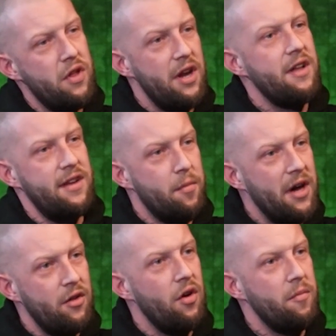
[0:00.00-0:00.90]
in a tea
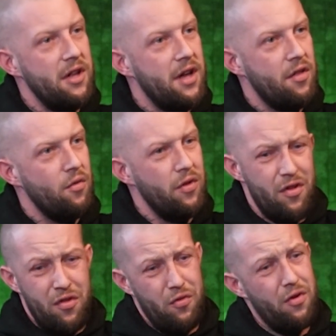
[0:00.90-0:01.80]
bag, know what I mean? I thought
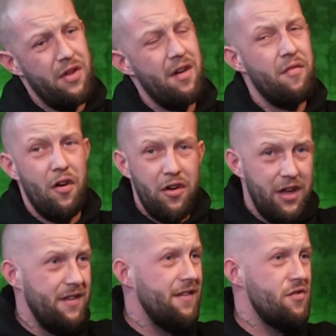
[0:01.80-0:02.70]
there's not a
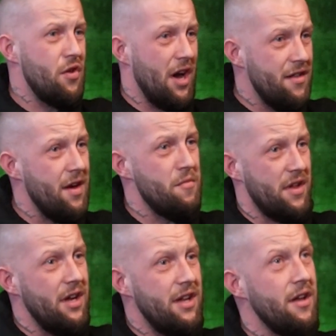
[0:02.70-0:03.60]
fucking chance I'm
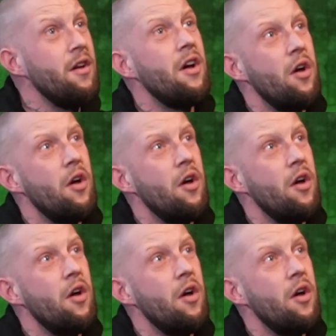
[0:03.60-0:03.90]
staying here.